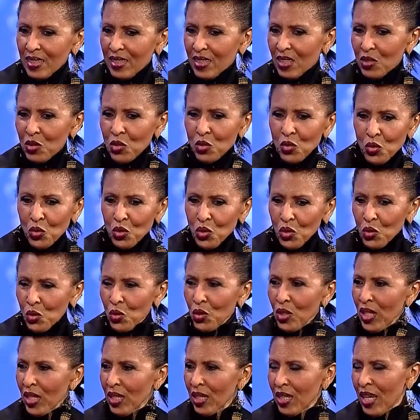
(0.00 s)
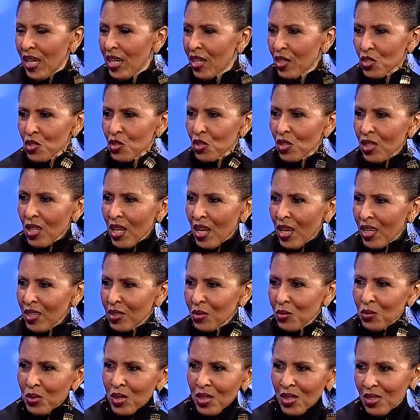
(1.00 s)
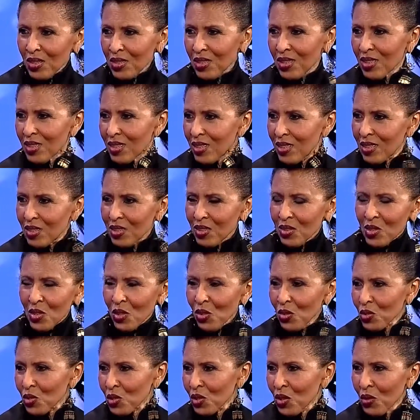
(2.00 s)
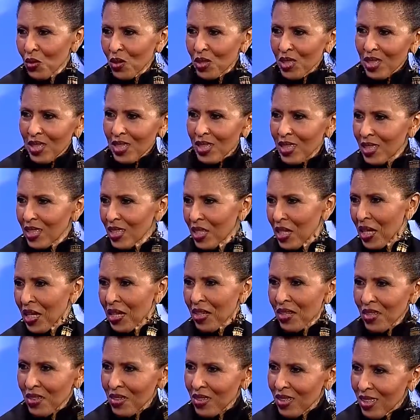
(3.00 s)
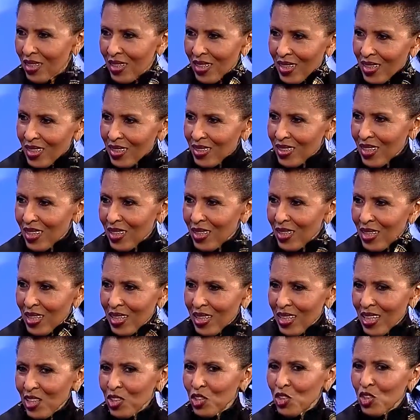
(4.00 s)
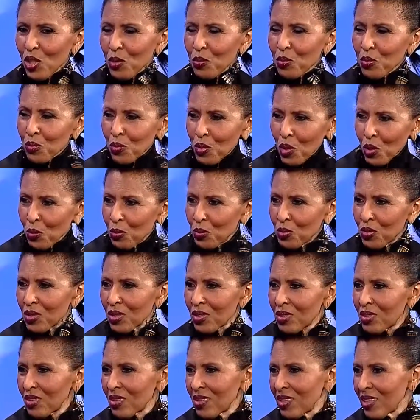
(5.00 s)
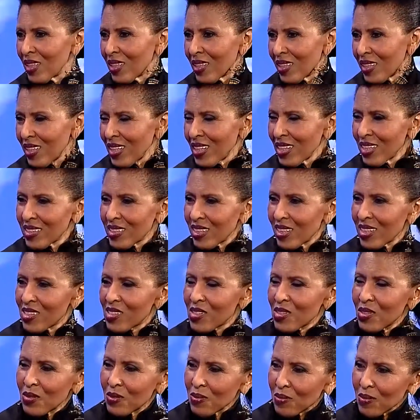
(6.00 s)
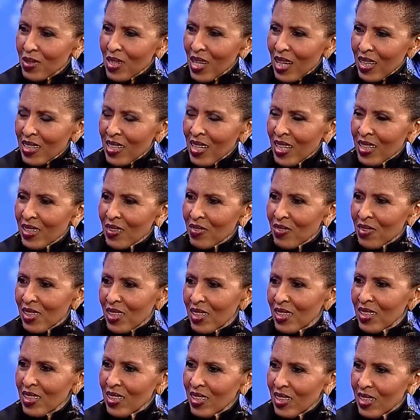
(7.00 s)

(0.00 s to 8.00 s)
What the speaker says: New You hair salon where the girls go in and get their hair done, and they jump rope and it's that kind of thing.